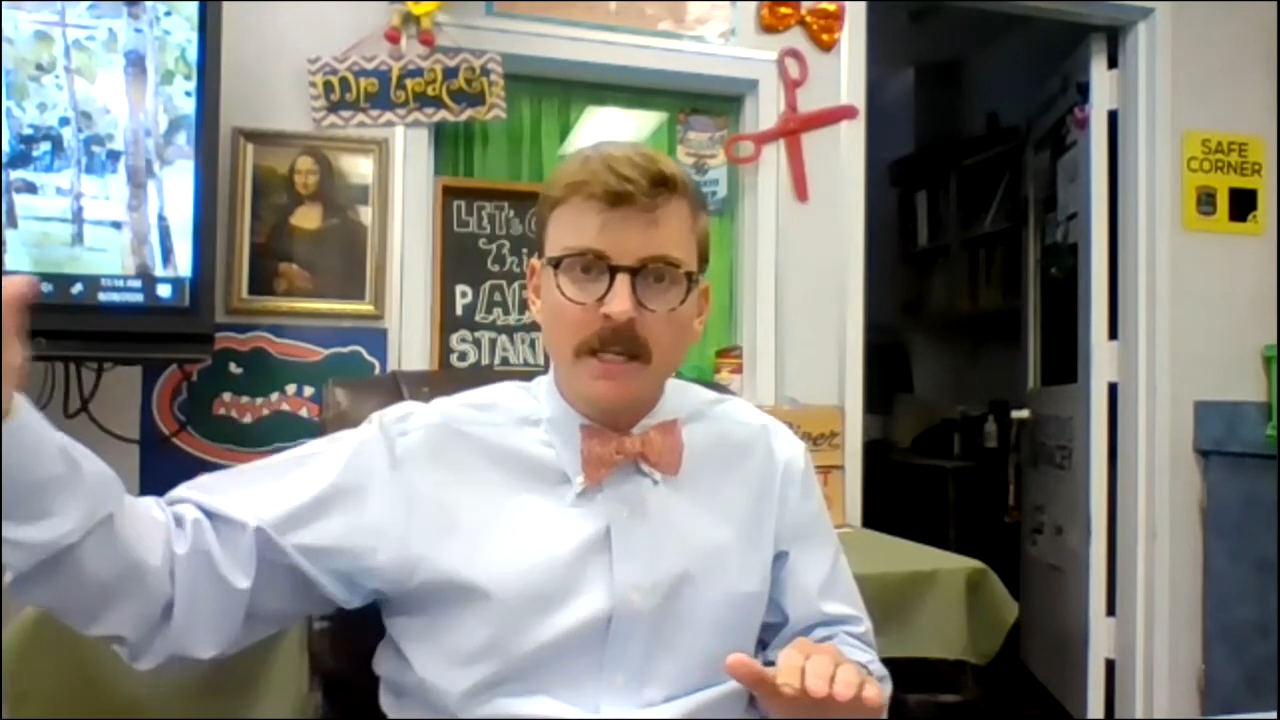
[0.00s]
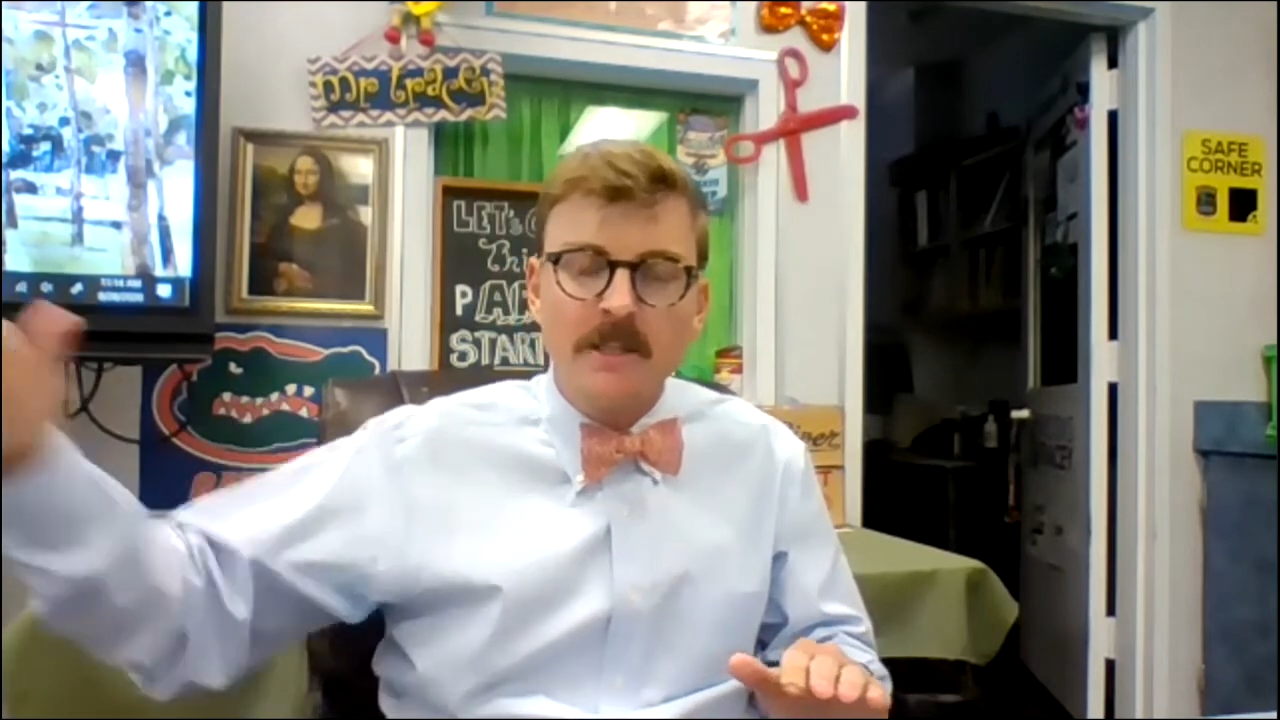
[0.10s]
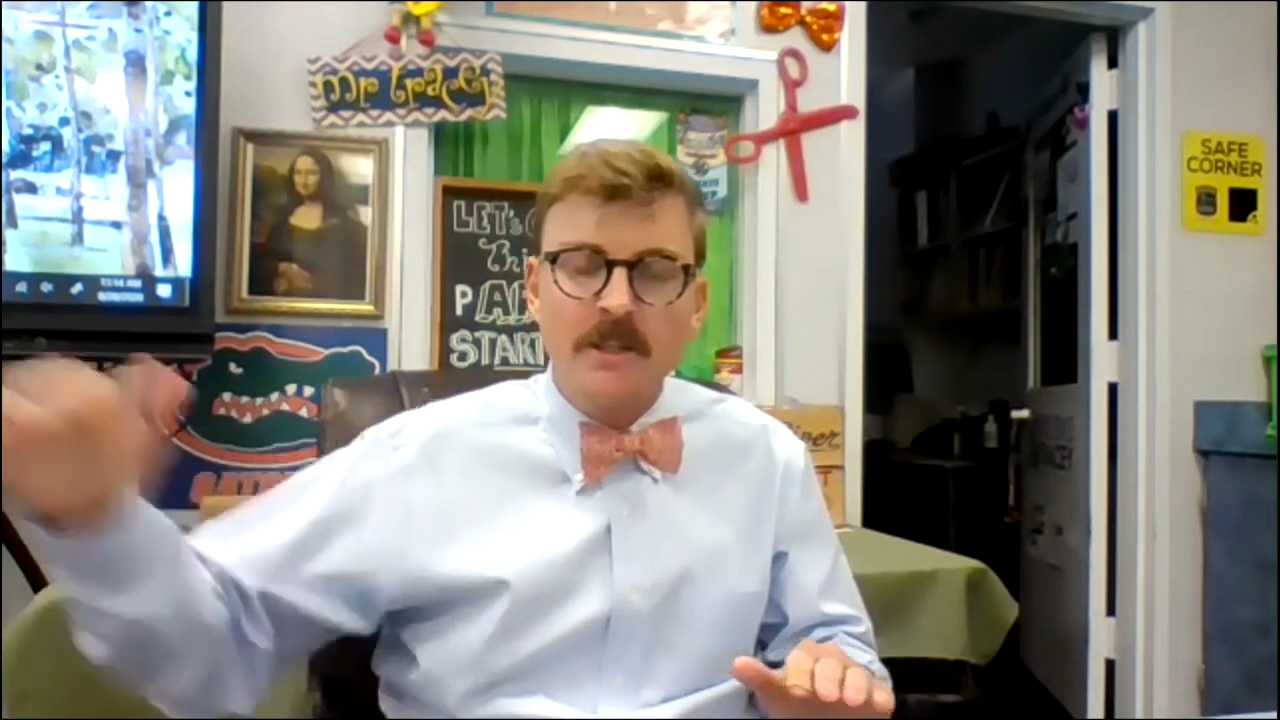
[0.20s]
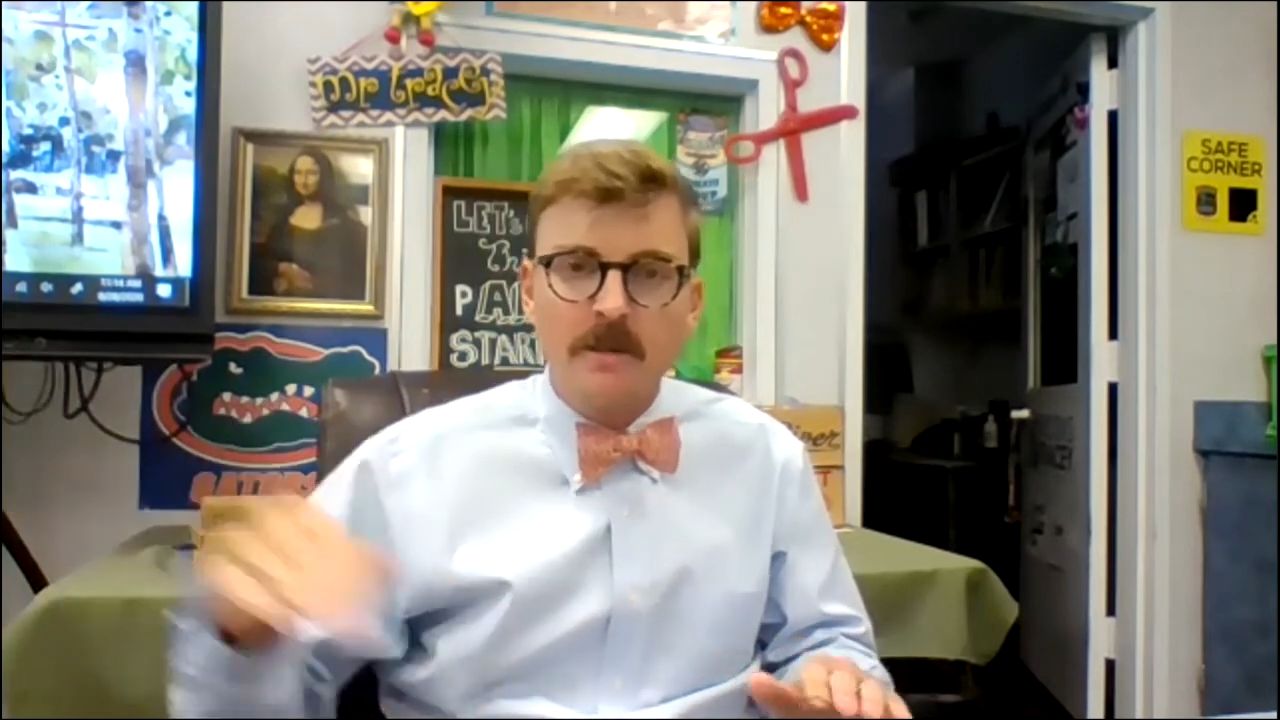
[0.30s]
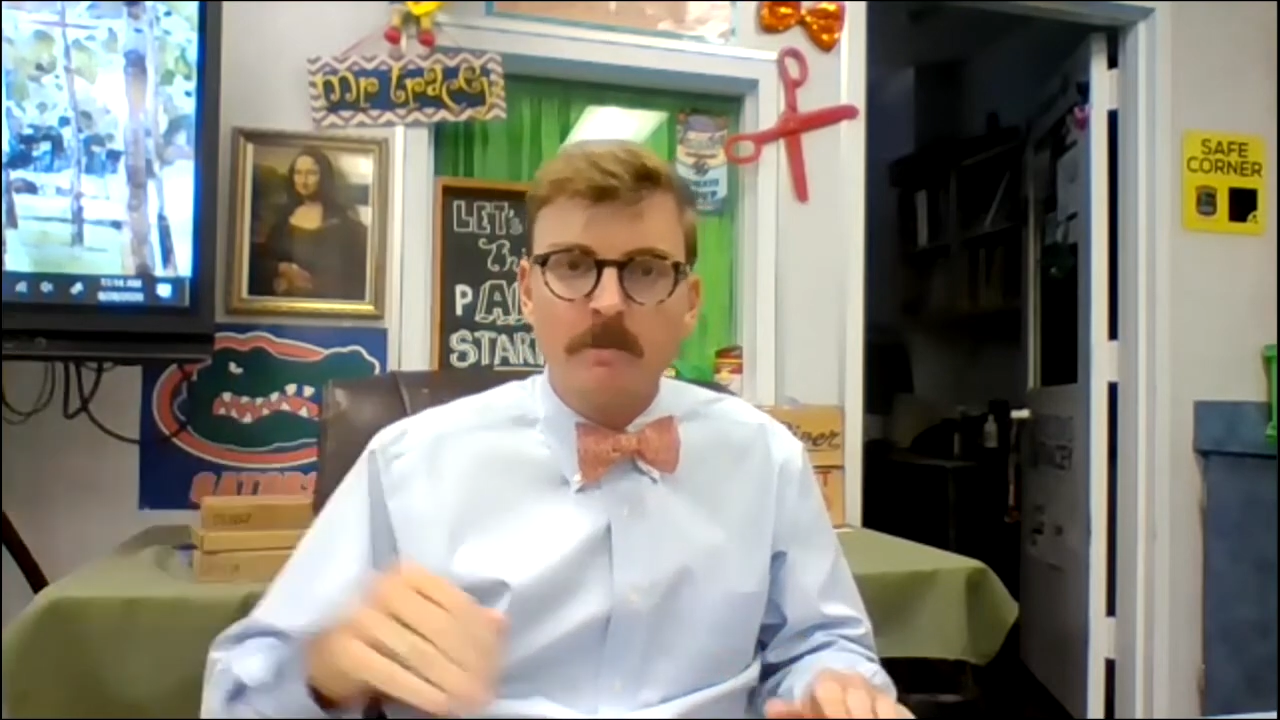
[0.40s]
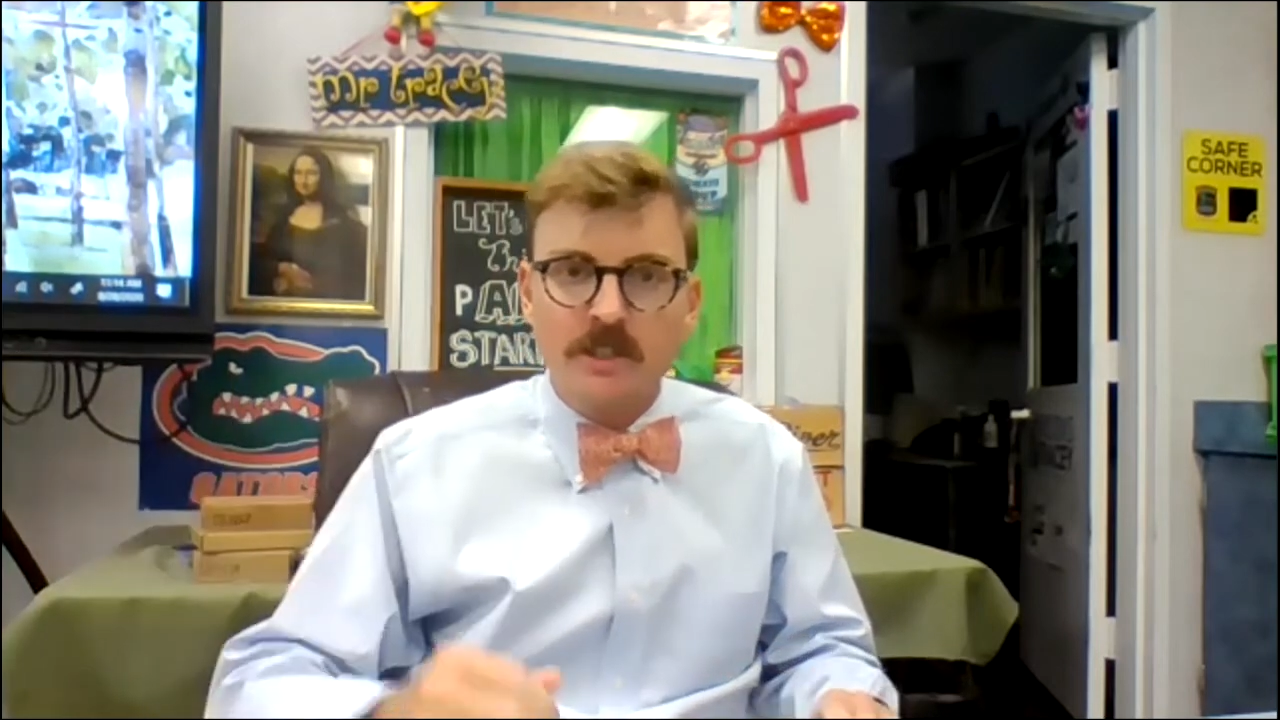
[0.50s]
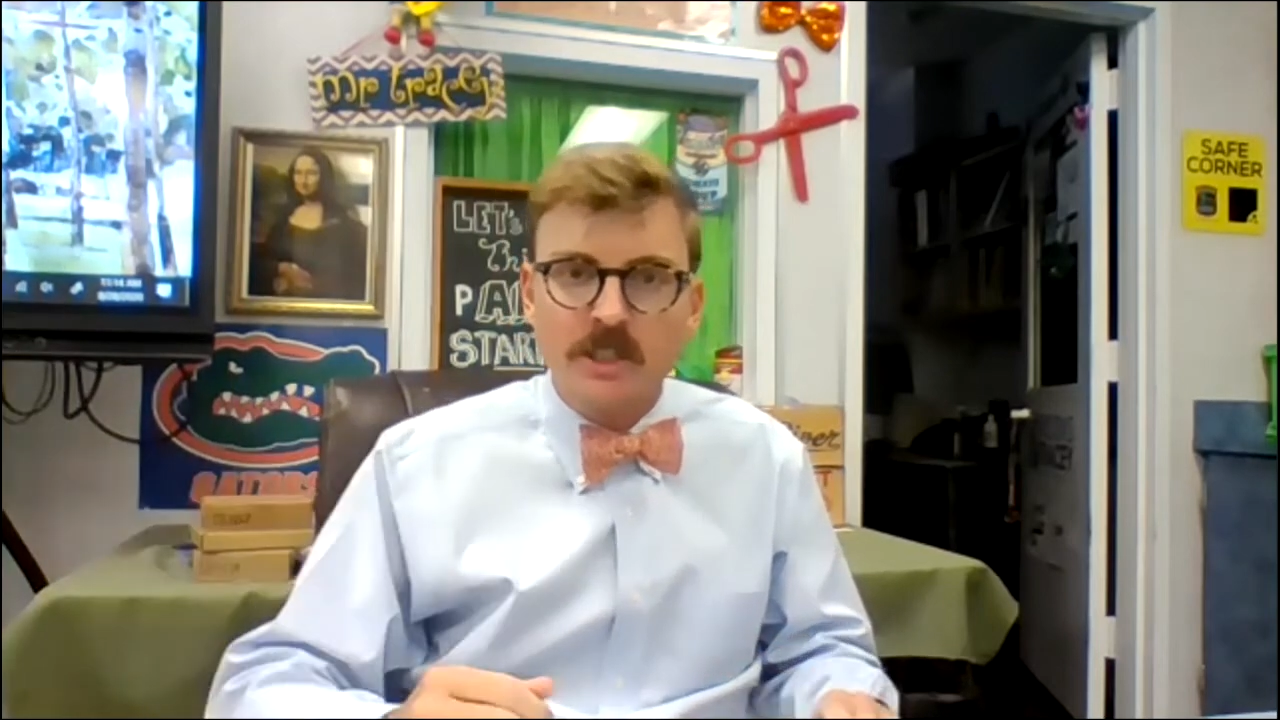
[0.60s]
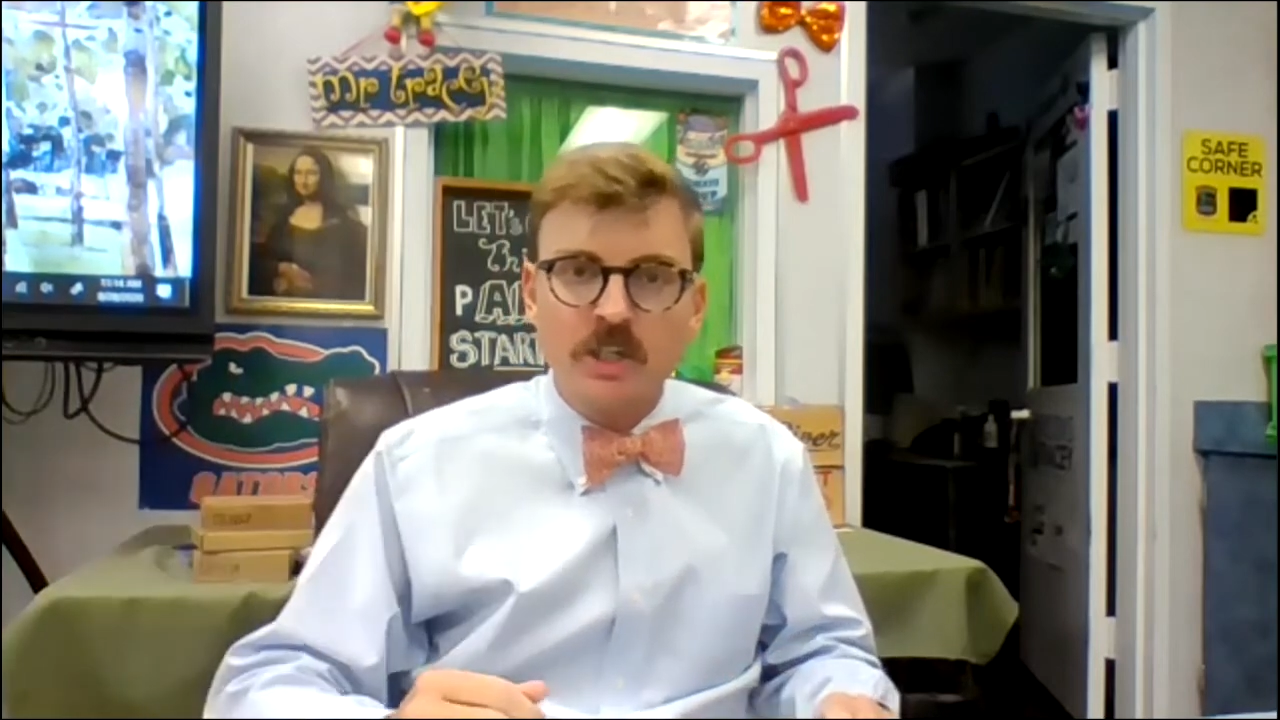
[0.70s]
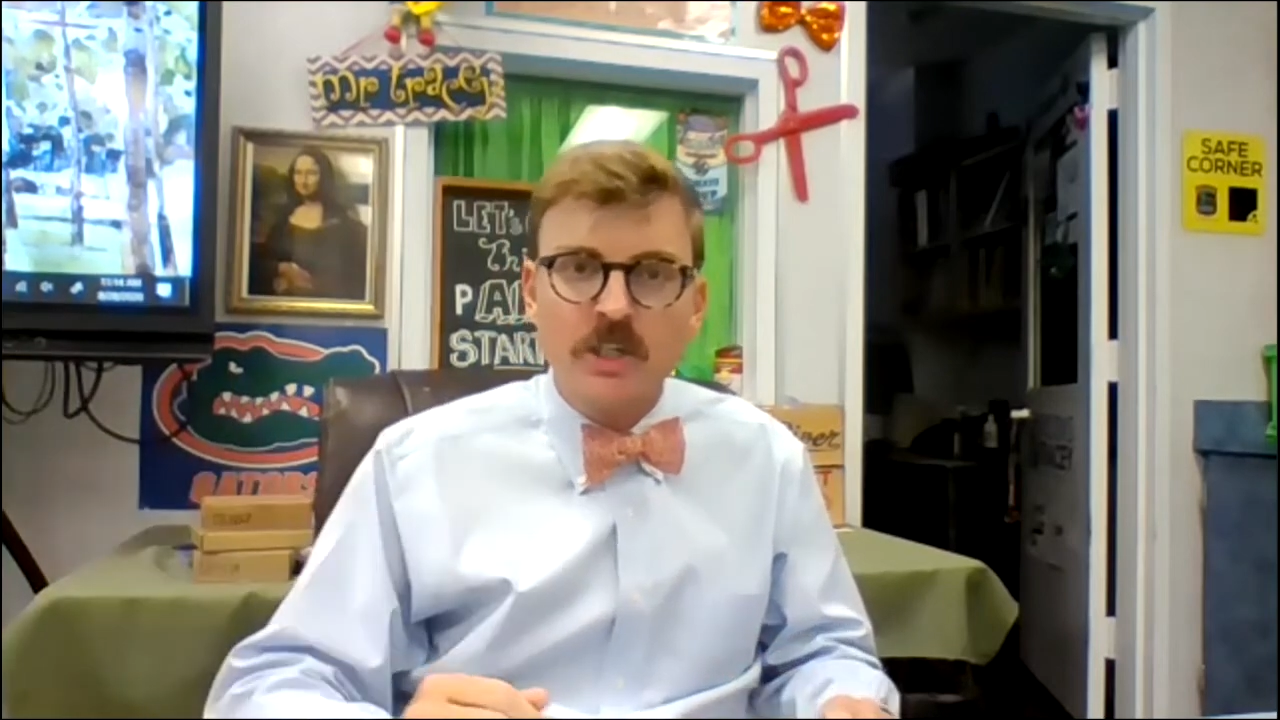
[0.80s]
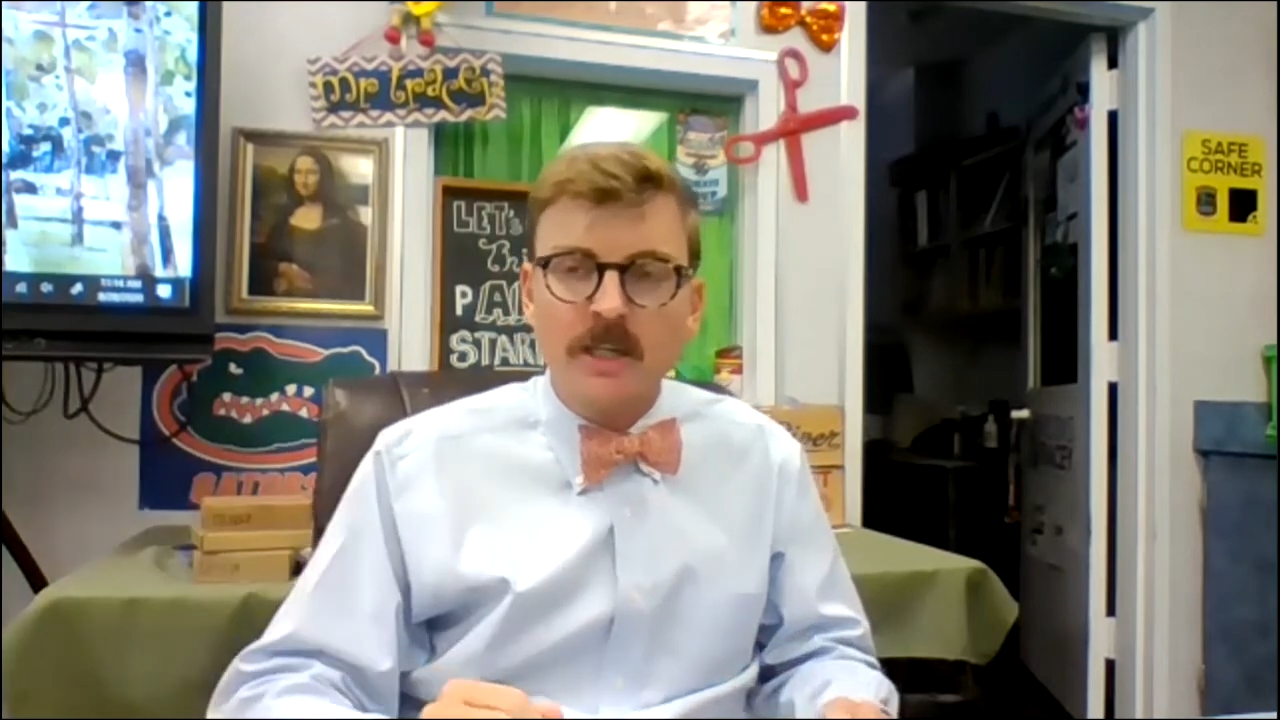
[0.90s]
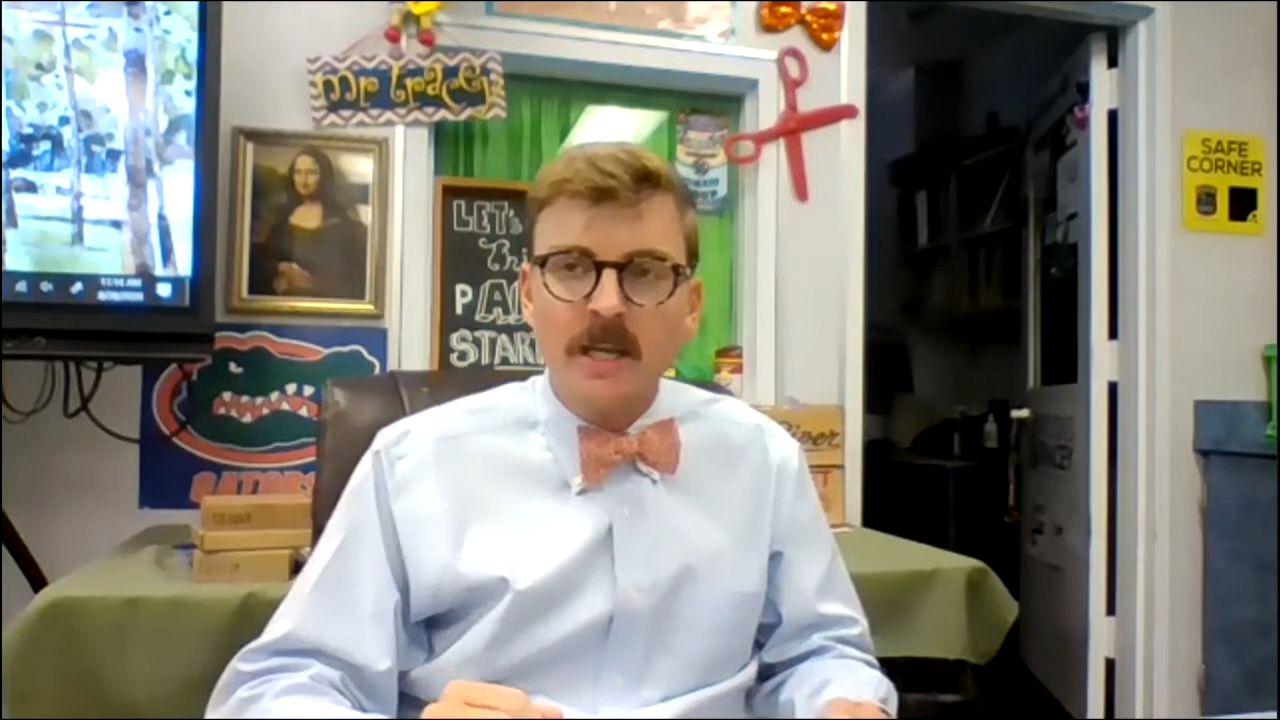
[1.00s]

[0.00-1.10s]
into the position.